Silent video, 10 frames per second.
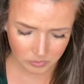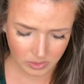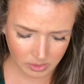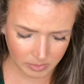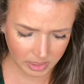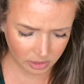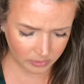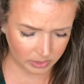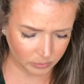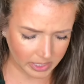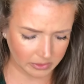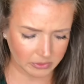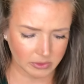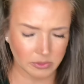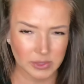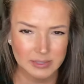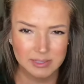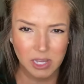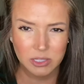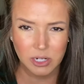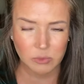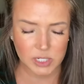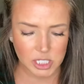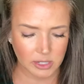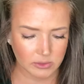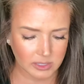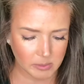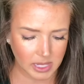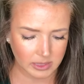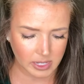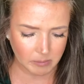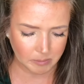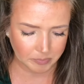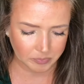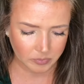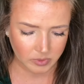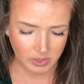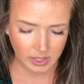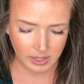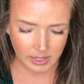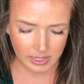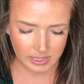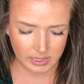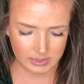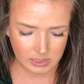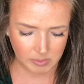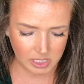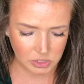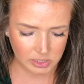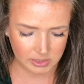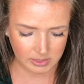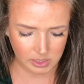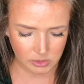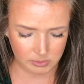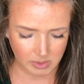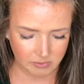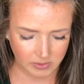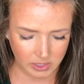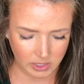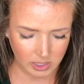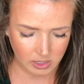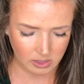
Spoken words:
I'm gonna go in with this color, which I used on my lip, and I'm actually just gonna use my finger.